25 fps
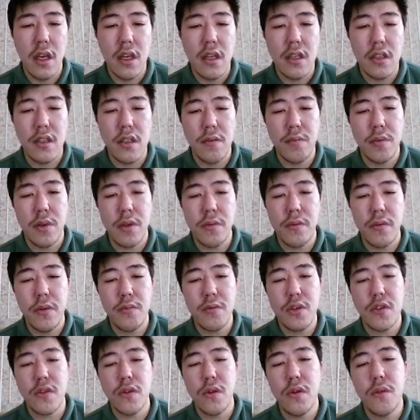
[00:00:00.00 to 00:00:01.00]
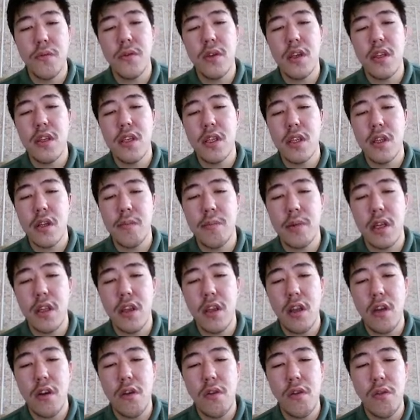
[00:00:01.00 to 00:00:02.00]
The performance of each
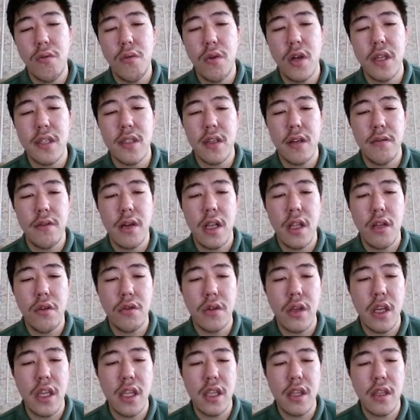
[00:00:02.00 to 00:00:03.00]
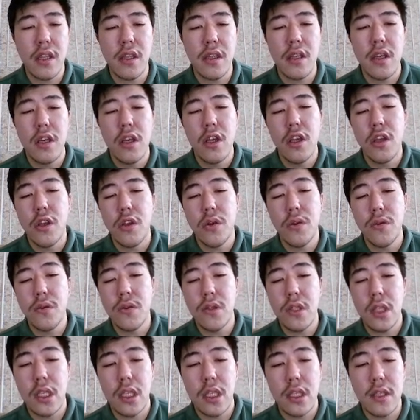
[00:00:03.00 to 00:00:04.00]
protocol was evaluated
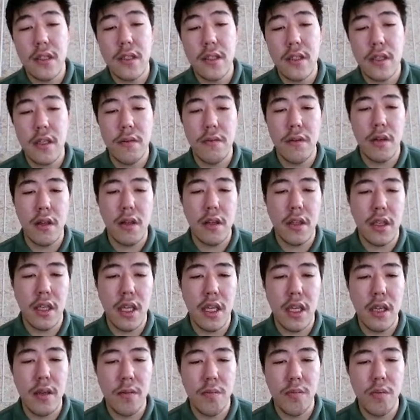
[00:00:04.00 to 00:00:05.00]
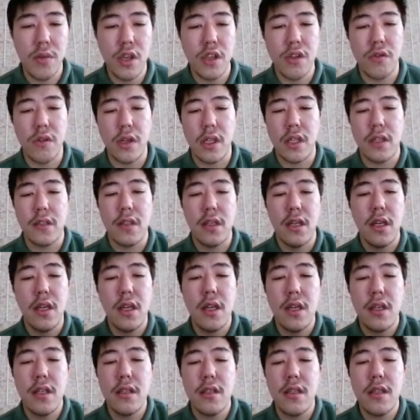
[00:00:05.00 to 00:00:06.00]
using several key metrics.
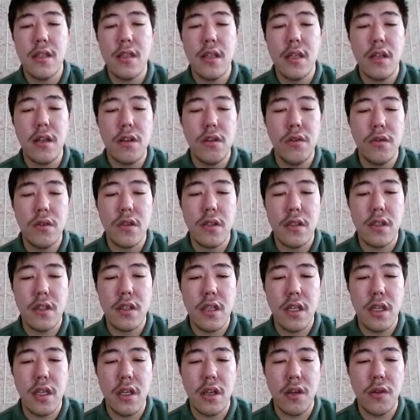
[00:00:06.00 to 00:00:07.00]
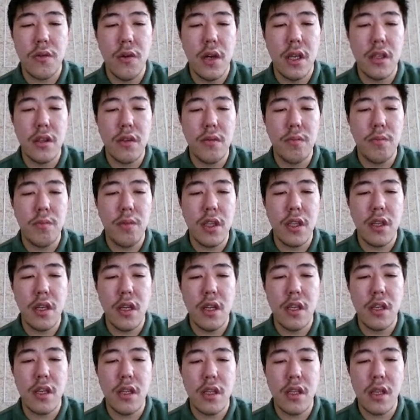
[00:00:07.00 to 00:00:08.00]
This includes the quantum bit
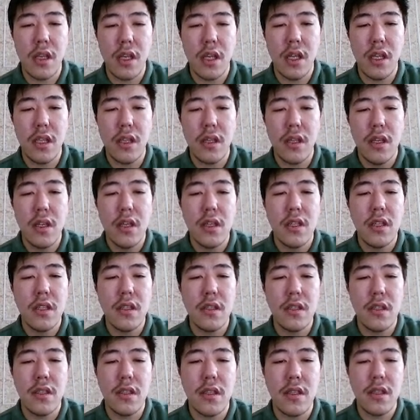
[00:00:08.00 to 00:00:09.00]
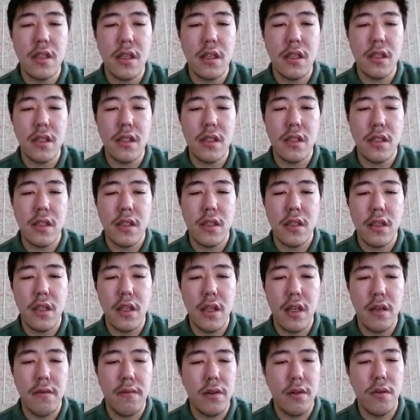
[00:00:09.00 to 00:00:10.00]
error rate, the secrecy
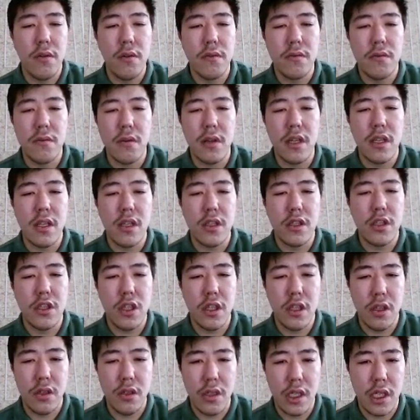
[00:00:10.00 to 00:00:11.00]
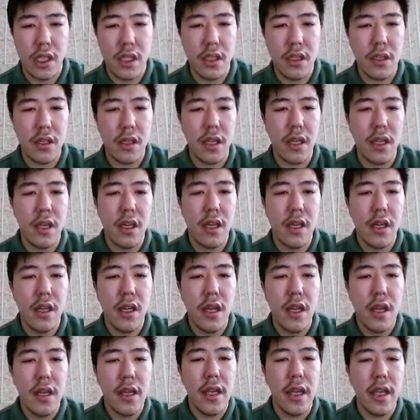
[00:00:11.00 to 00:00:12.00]
level of generated key,
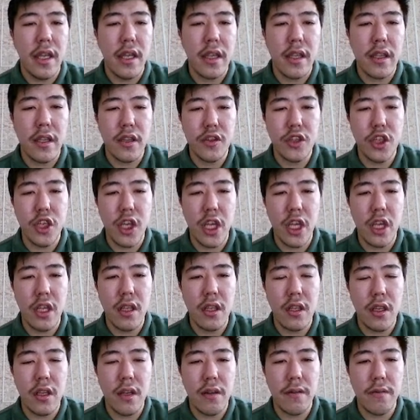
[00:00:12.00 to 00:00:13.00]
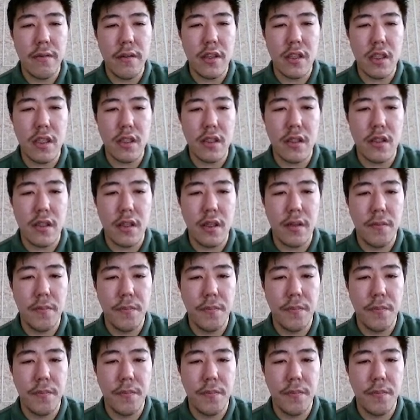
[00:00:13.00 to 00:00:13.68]
and channel efficiency.